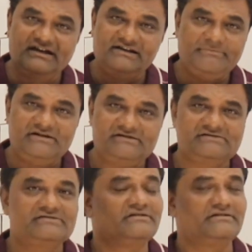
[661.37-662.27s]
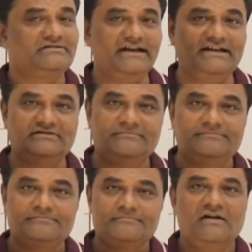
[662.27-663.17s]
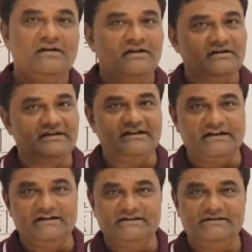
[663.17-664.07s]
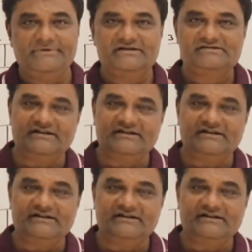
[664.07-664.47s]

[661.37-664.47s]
the elements, then getting an element,